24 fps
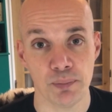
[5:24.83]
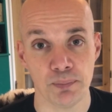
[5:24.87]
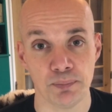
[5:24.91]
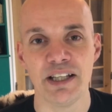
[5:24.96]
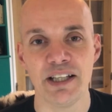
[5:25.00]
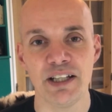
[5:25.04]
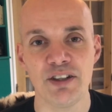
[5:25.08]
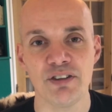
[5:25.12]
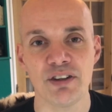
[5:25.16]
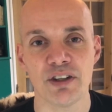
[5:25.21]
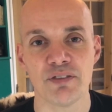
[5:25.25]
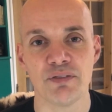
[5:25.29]
The
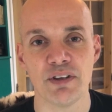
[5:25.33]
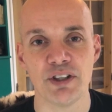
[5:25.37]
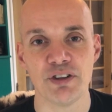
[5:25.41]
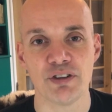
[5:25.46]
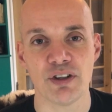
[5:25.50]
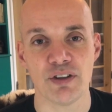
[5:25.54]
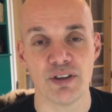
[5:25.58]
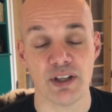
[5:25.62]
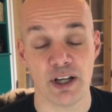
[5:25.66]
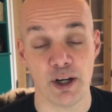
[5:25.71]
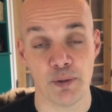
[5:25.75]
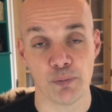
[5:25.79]
latest
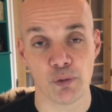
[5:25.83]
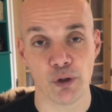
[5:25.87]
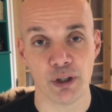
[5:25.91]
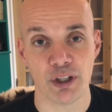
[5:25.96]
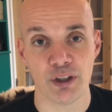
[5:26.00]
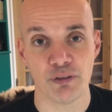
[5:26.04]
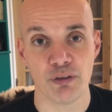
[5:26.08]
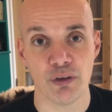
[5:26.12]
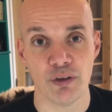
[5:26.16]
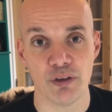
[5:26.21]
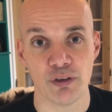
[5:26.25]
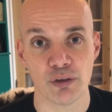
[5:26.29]
adventure that I'm
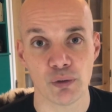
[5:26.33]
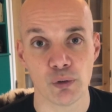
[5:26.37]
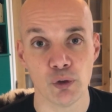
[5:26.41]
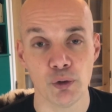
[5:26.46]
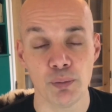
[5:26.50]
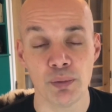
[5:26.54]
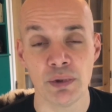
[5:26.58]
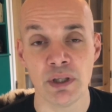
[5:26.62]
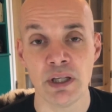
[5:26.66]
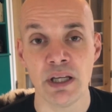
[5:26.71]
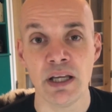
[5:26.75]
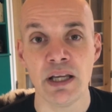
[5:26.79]
running for this
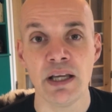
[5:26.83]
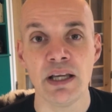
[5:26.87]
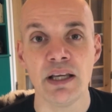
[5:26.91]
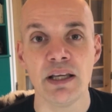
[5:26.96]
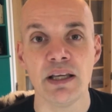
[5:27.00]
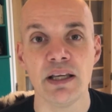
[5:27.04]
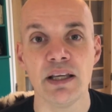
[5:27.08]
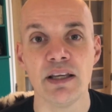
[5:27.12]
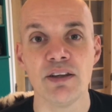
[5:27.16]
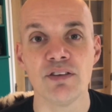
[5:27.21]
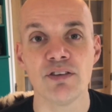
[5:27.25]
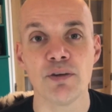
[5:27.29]
group
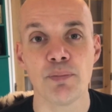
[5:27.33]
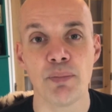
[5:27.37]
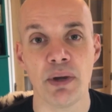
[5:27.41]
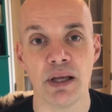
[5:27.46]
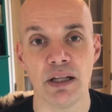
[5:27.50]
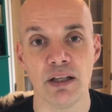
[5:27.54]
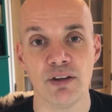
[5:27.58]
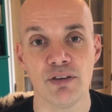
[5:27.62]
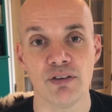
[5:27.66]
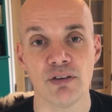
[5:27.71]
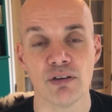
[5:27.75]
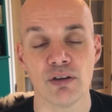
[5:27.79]
is the
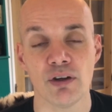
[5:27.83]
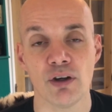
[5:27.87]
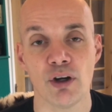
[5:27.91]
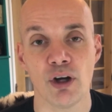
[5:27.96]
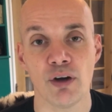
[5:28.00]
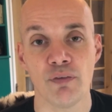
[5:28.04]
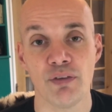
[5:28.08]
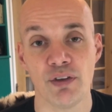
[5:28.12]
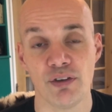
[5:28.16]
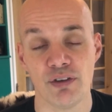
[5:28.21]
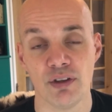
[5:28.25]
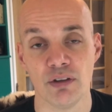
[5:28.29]
Palace
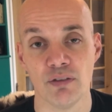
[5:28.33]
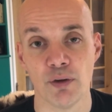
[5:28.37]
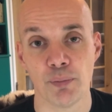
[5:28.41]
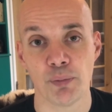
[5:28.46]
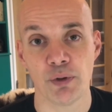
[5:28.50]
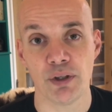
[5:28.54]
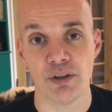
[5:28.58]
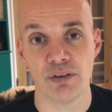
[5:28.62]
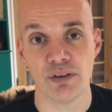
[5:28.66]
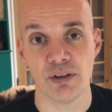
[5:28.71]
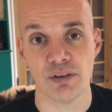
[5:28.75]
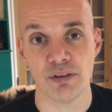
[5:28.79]
of the Silver
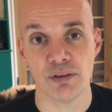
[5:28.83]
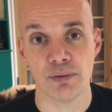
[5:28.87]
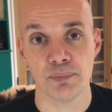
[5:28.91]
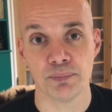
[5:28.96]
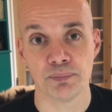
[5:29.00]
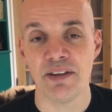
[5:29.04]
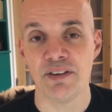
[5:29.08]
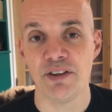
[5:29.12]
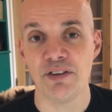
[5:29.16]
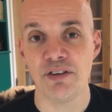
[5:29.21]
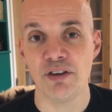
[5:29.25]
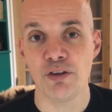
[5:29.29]
Princess,
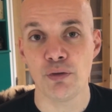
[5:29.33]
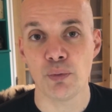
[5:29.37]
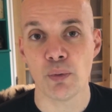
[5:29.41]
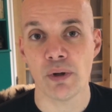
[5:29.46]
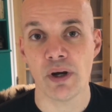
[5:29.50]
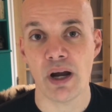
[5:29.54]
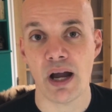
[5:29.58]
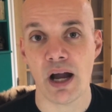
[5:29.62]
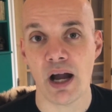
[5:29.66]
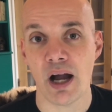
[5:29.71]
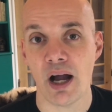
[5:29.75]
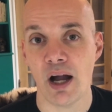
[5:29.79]
and this is
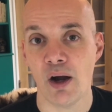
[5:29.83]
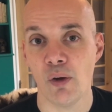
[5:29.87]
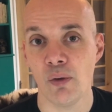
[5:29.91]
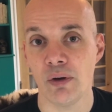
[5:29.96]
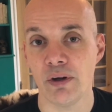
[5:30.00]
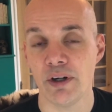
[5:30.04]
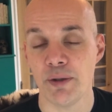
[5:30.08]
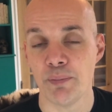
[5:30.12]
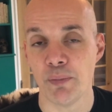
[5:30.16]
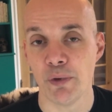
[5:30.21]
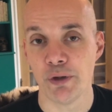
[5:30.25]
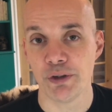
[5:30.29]
where
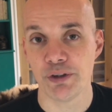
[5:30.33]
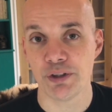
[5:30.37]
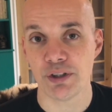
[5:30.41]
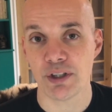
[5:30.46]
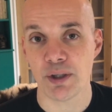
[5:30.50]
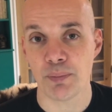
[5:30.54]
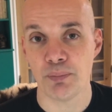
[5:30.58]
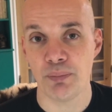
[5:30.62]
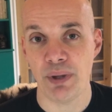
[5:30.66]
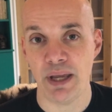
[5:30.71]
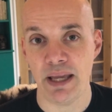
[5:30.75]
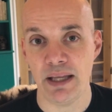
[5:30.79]
our Emergent
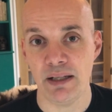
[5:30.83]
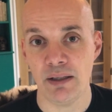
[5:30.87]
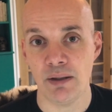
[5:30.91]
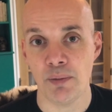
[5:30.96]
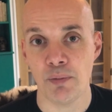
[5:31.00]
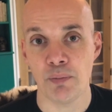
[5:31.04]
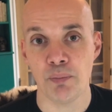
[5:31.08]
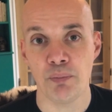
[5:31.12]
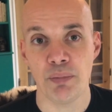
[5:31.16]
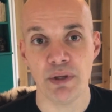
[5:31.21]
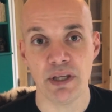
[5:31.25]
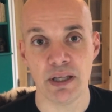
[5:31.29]
Campaign
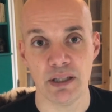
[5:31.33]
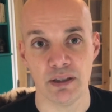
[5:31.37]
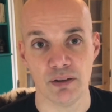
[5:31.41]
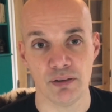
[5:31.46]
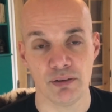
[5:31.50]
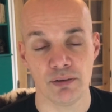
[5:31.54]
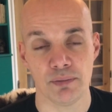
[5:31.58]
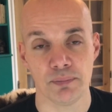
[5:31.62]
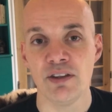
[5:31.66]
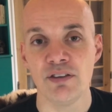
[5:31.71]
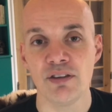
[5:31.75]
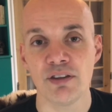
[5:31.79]

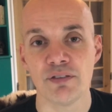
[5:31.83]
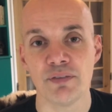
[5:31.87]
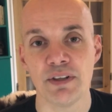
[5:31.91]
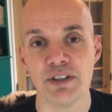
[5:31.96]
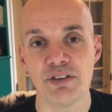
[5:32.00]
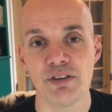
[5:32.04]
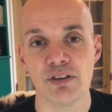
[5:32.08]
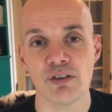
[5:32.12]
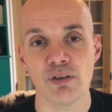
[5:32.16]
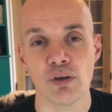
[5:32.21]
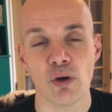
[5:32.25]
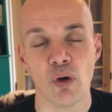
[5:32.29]
begins. These
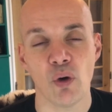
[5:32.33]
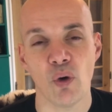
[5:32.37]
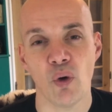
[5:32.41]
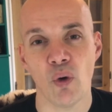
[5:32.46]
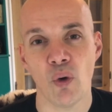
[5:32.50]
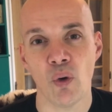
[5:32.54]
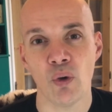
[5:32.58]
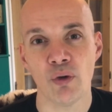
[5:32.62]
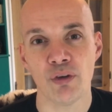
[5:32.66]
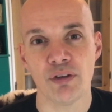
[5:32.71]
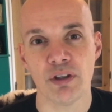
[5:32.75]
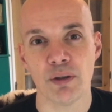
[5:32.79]
adventures
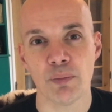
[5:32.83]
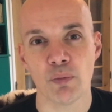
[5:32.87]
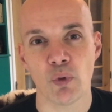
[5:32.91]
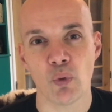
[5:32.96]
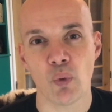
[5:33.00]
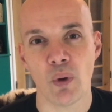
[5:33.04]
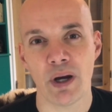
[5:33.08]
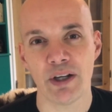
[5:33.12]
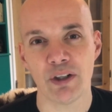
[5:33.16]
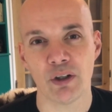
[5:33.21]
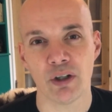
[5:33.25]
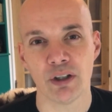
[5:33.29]
all seem
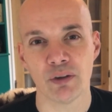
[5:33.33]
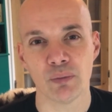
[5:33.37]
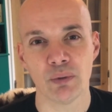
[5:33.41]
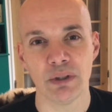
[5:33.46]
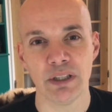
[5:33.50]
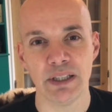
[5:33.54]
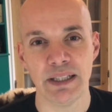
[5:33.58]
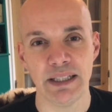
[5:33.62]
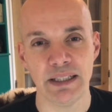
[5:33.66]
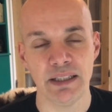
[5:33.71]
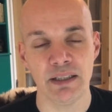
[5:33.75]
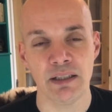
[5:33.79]
quite
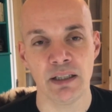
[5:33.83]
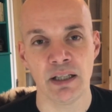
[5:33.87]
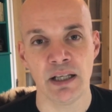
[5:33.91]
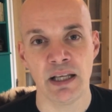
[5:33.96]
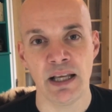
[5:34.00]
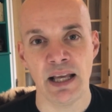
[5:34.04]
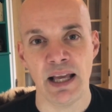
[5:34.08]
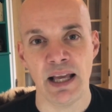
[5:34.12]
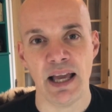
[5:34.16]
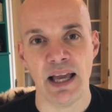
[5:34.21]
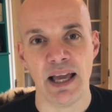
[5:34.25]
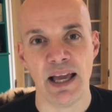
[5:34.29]
unrelated
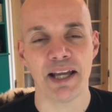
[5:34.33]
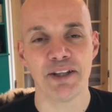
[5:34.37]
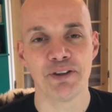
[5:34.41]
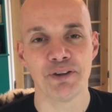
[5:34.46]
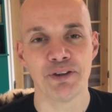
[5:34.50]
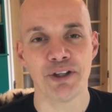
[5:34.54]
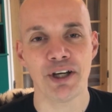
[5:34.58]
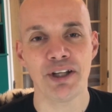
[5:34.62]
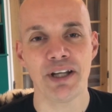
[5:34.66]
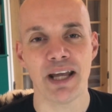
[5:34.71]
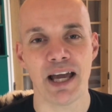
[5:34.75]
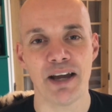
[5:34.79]
and do
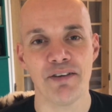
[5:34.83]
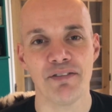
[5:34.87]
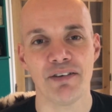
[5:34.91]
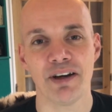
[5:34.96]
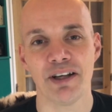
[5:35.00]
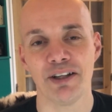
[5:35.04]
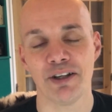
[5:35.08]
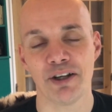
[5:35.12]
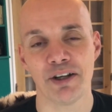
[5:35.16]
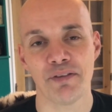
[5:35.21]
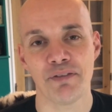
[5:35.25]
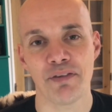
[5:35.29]
not have
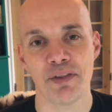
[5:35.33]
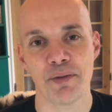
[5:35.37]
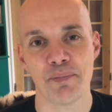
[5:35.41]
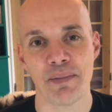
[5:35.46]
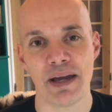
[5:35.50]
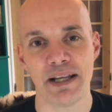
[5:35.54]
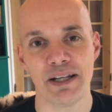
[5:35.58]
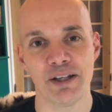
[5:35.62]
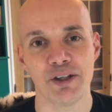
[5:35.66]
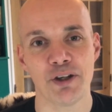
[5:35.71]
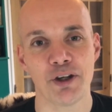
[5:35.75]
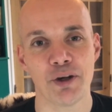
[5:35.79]
a lot of
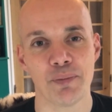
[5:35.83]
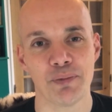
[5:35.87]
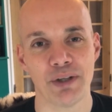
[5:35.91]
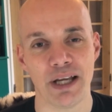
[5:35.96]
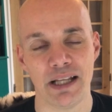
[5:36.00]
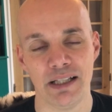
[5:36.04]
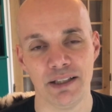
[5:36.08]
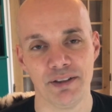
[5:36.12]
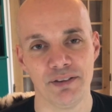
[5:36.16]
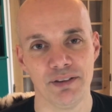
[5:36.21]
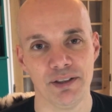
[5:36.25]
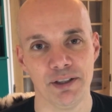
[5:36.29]
thematic
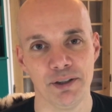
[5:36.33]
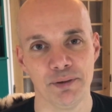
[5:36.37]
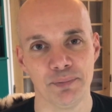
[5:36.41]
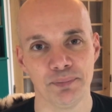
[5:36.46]
commonality.